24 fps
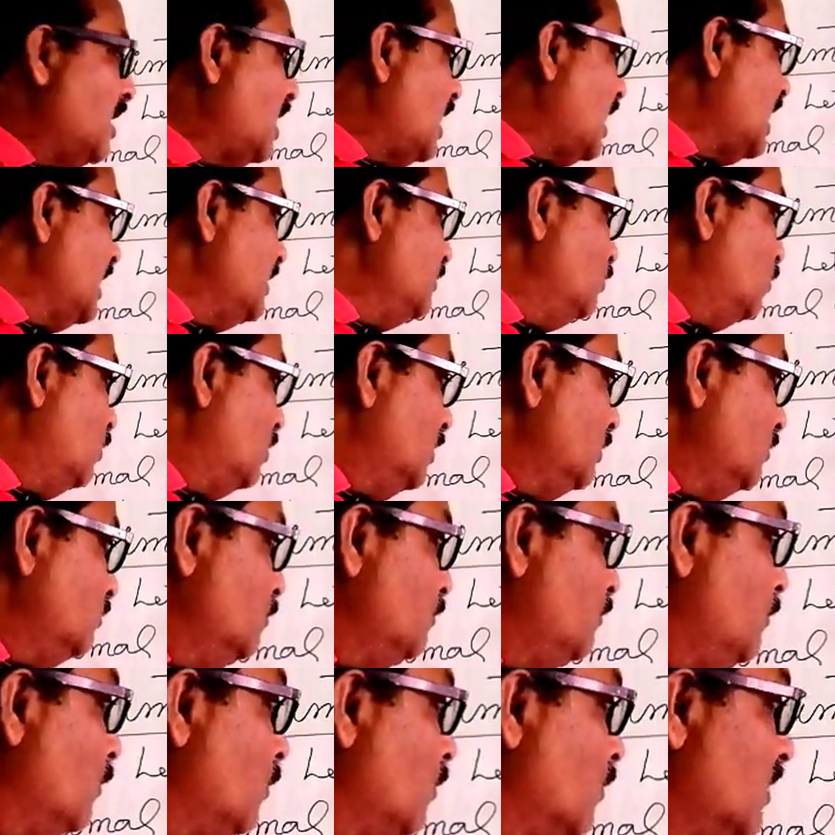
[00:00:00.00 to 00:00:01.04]
I want to
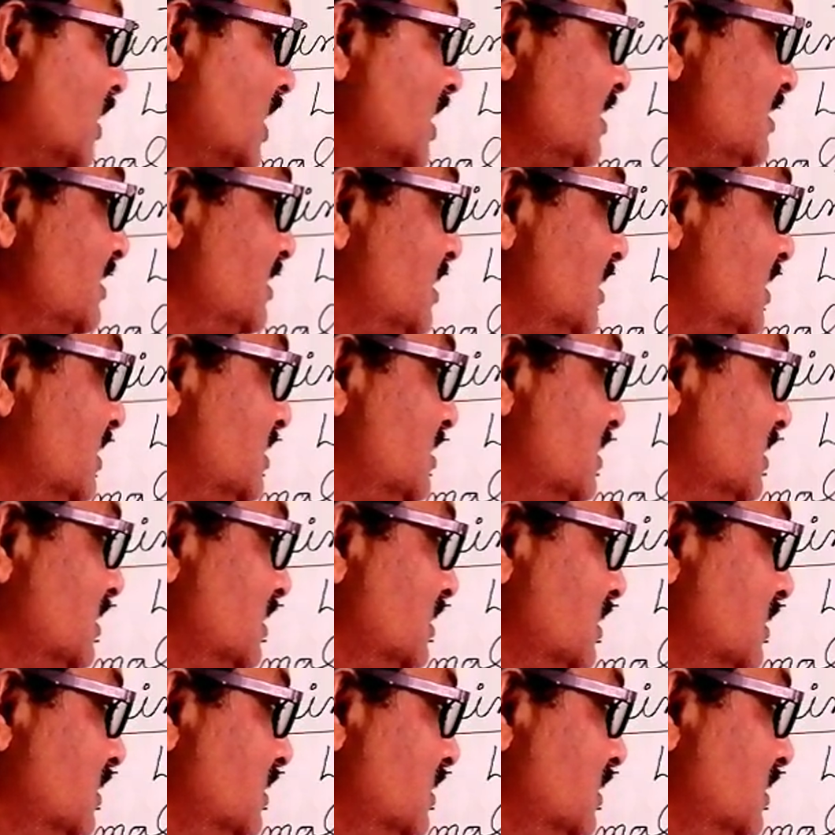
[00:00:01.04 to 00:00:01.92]
focus this